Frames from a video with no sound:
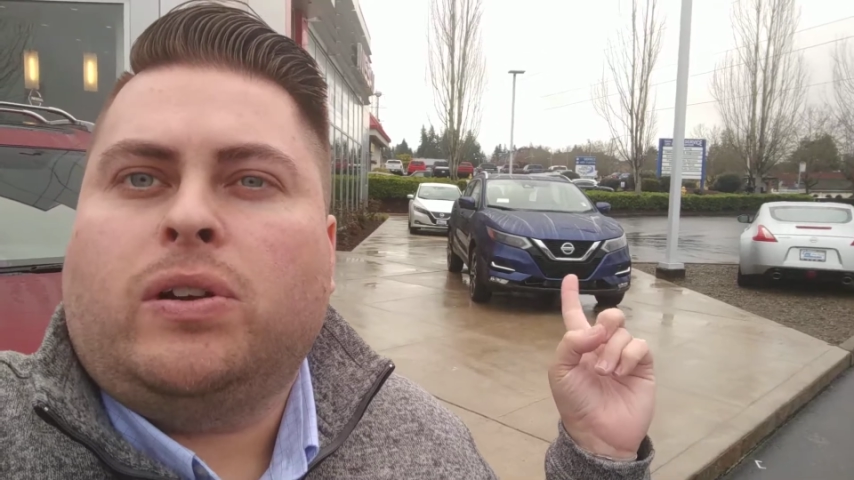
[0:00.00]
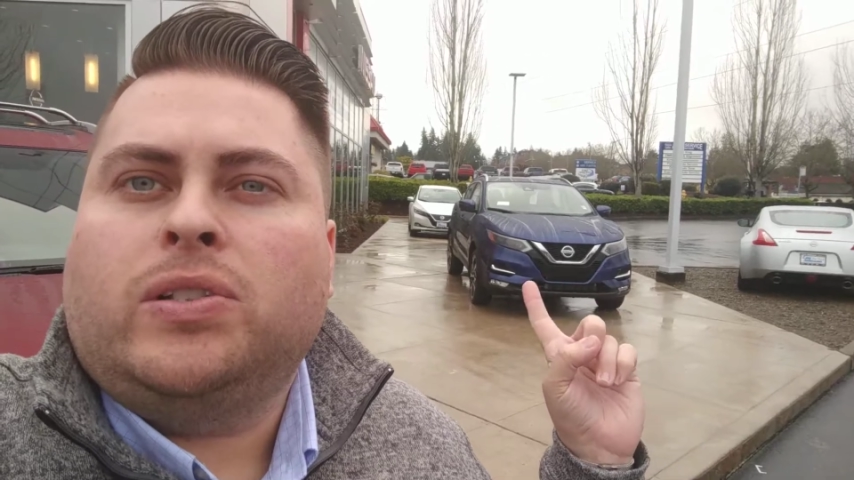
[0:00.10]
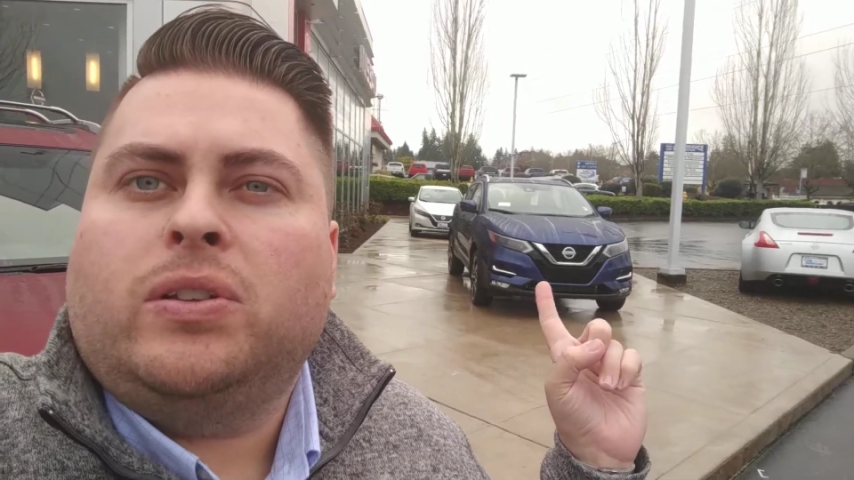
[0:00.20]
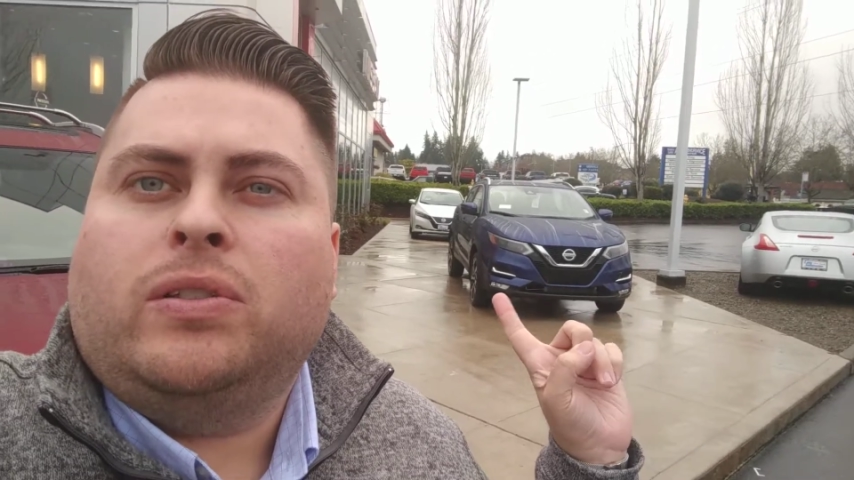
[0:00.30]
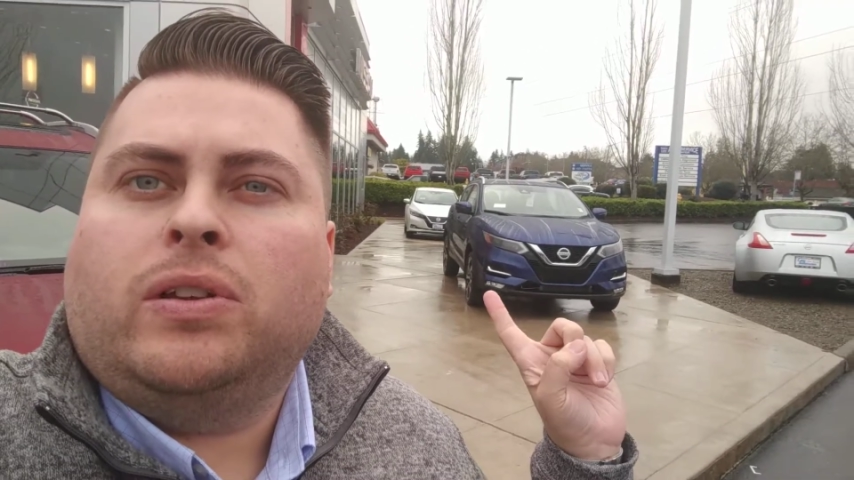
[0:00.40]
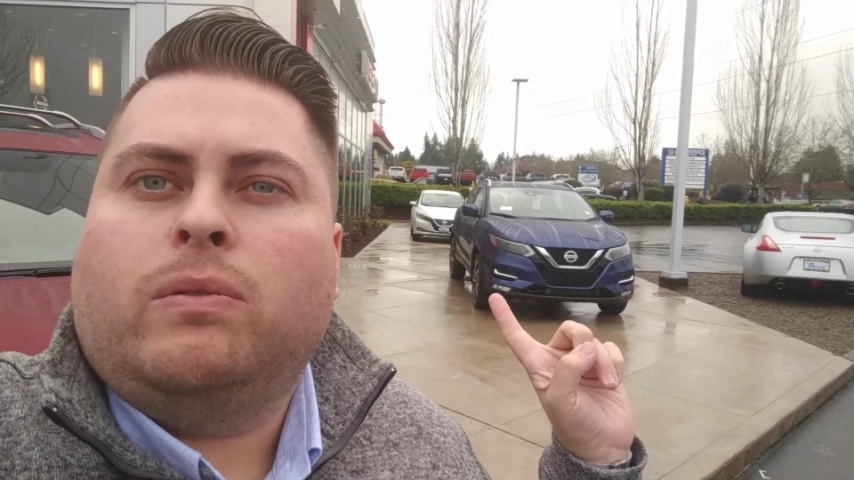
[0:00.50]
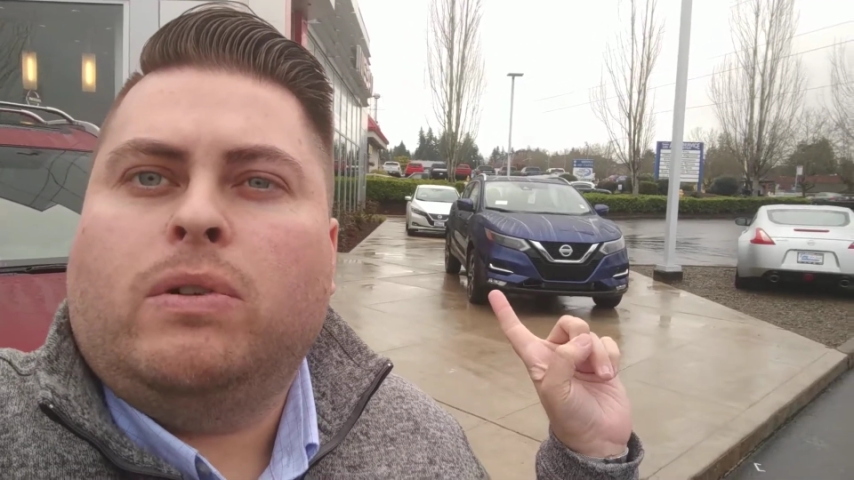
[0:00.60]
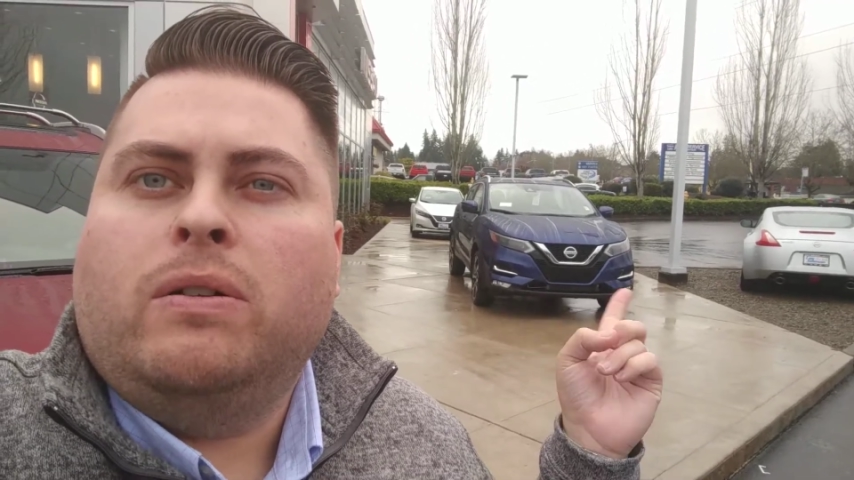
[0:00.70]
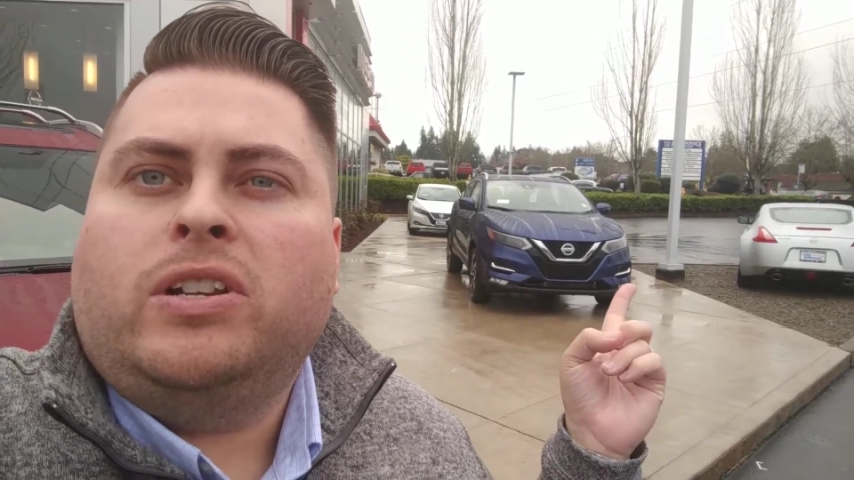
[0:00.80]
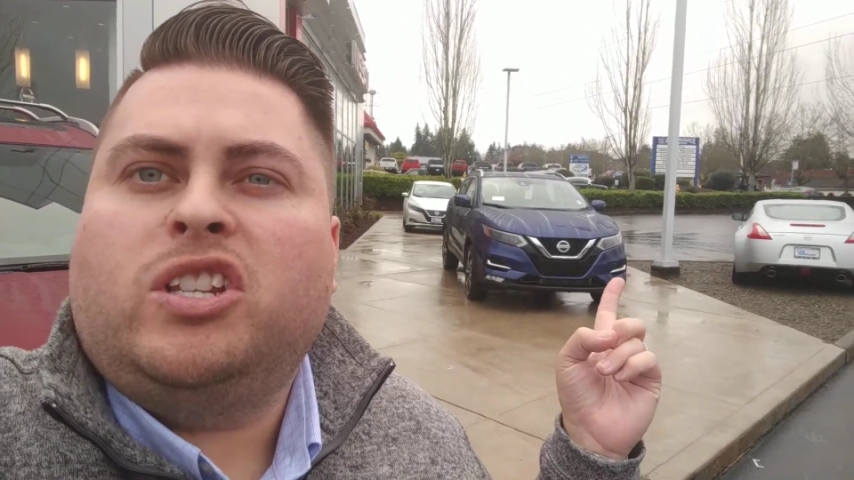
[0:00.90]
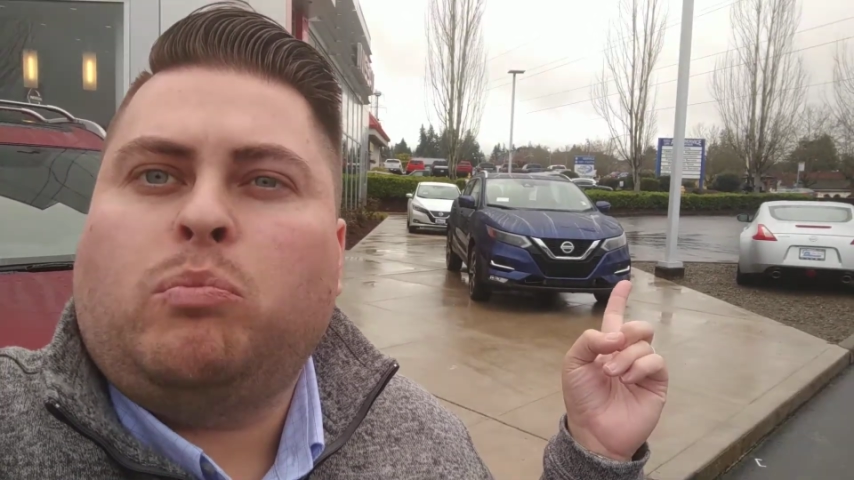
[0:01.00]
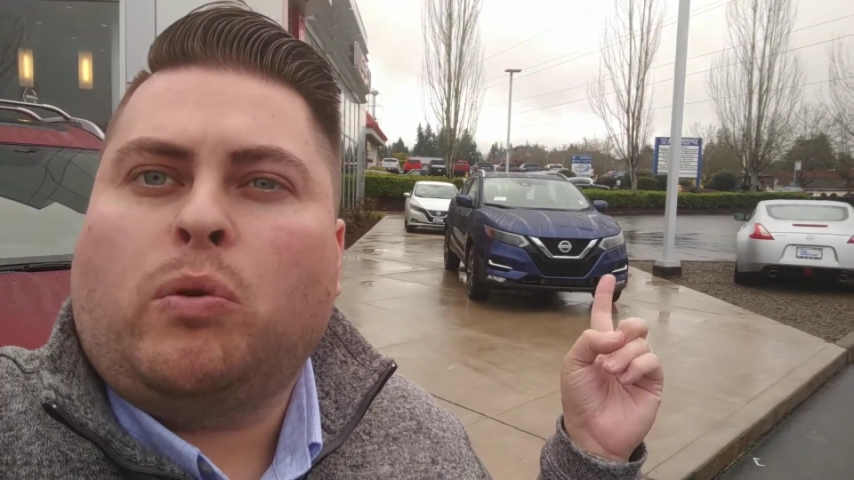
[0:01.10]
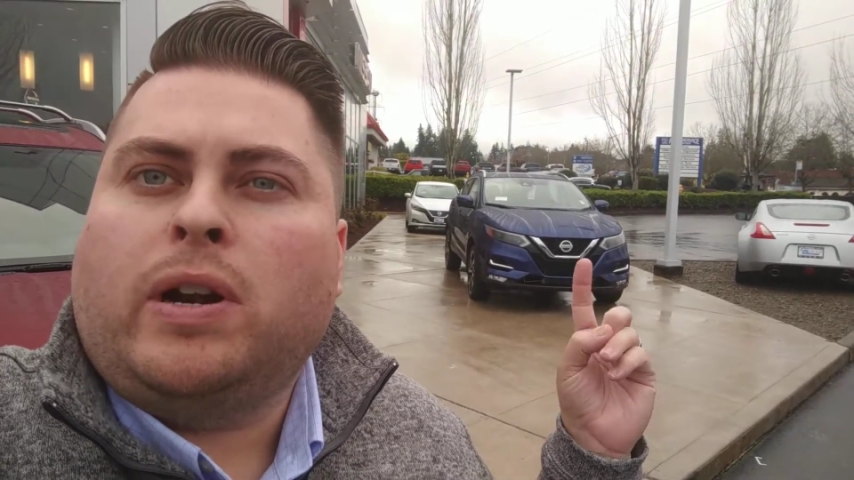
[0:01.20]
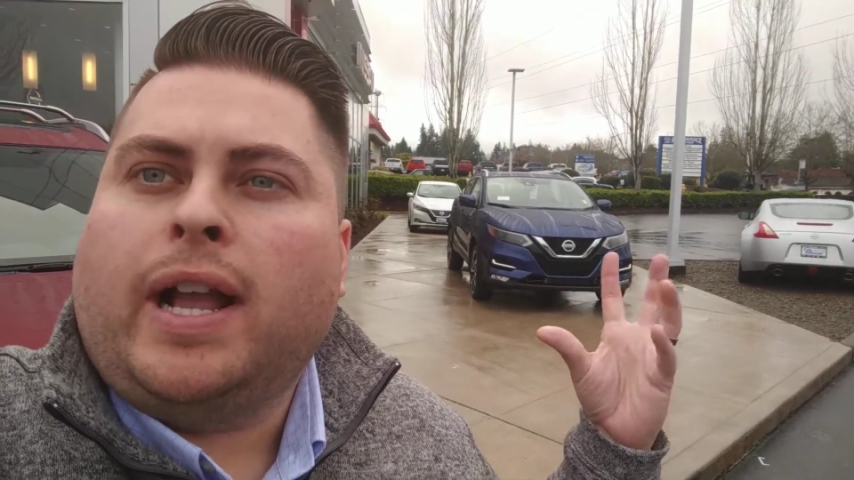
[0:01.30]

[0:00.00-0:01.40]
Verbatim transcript: also the Rogue Sport.